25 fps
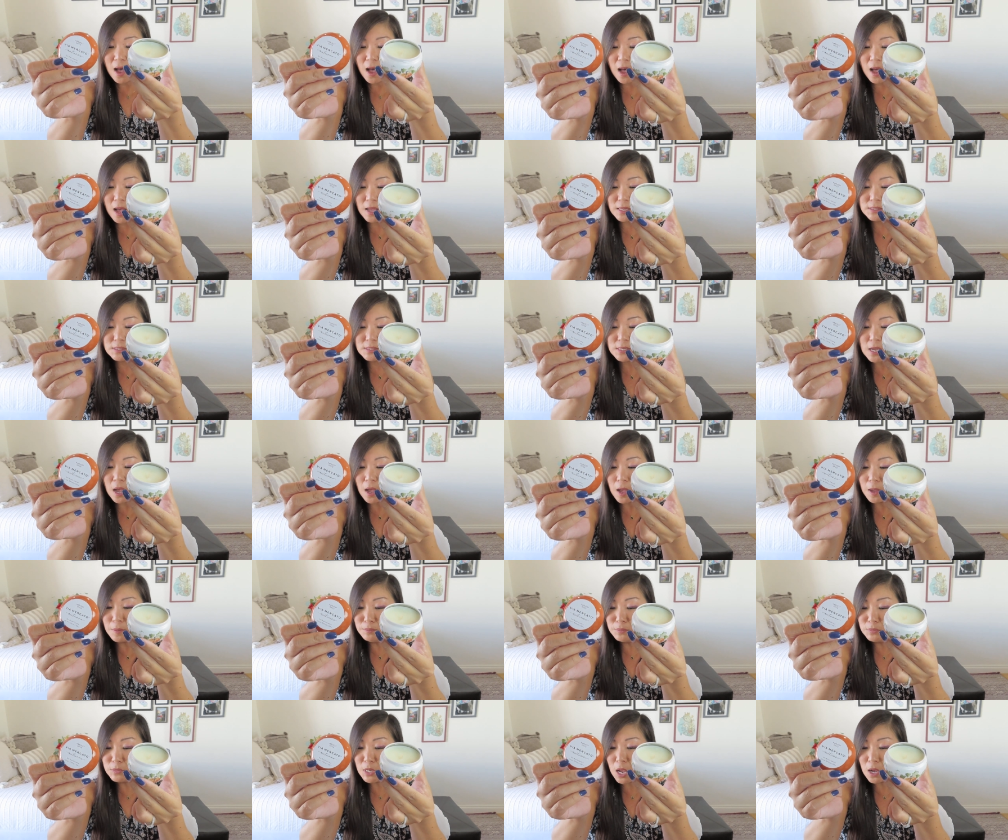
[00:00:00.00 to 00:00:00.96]

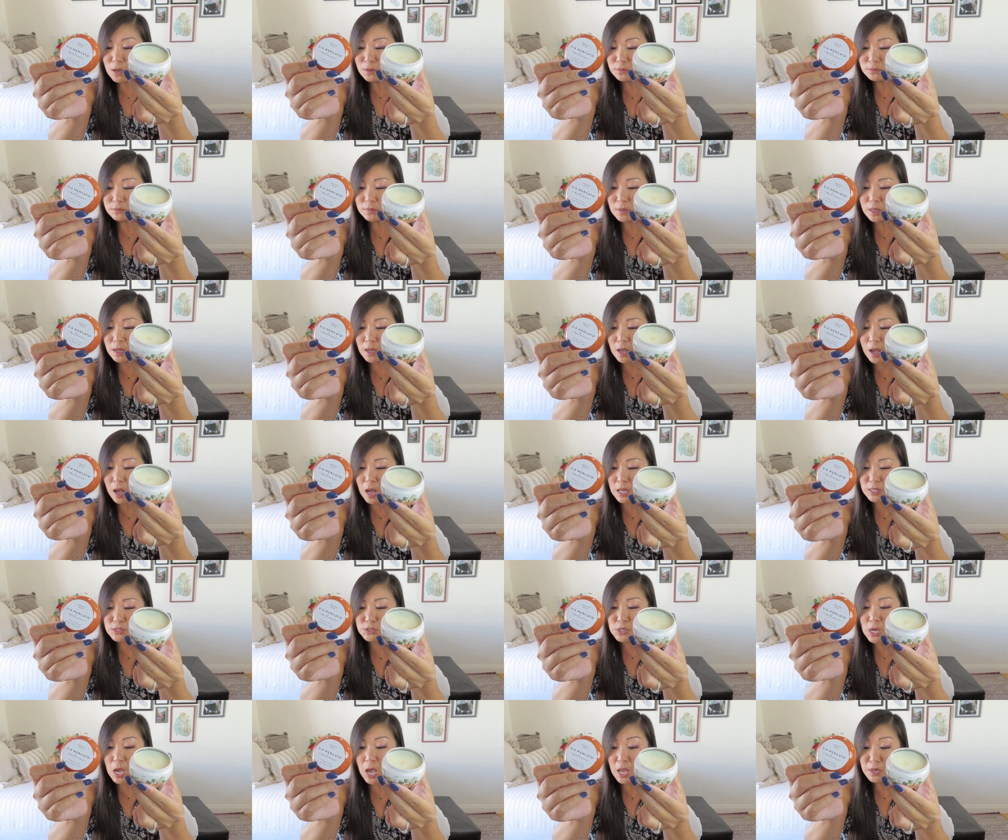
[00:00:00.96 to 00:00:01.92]
Autunno,
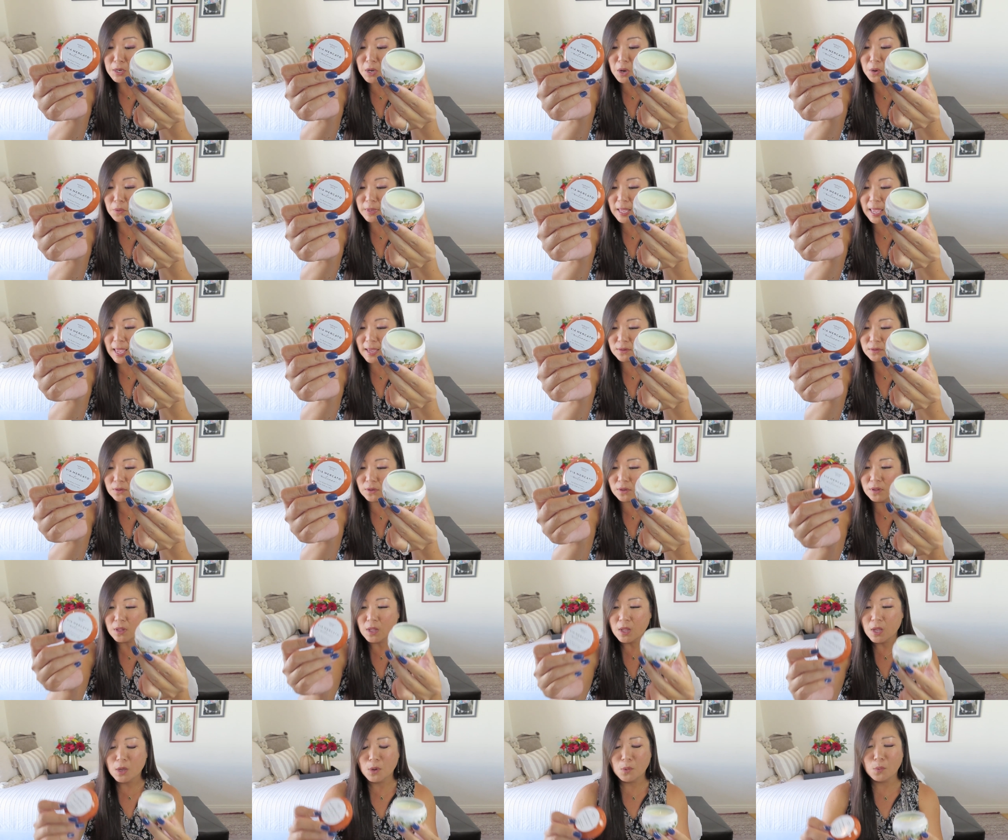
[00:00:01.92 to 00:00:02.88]
Autunno
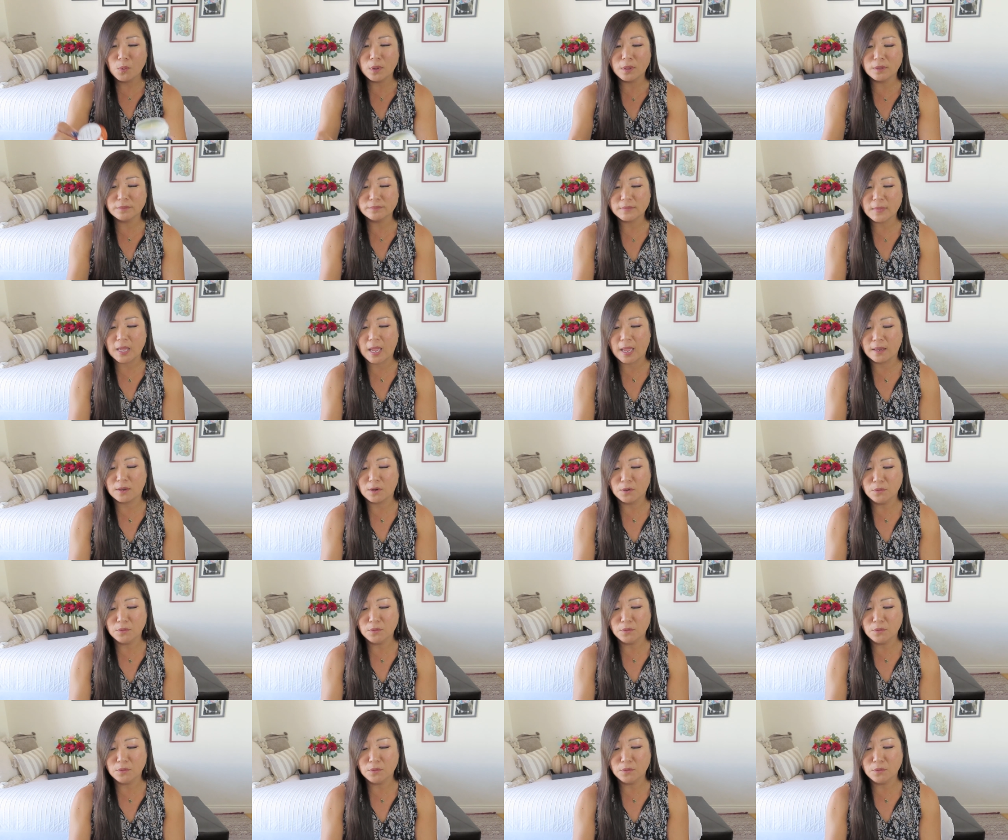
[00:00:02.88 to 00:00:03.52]
candle. Well, I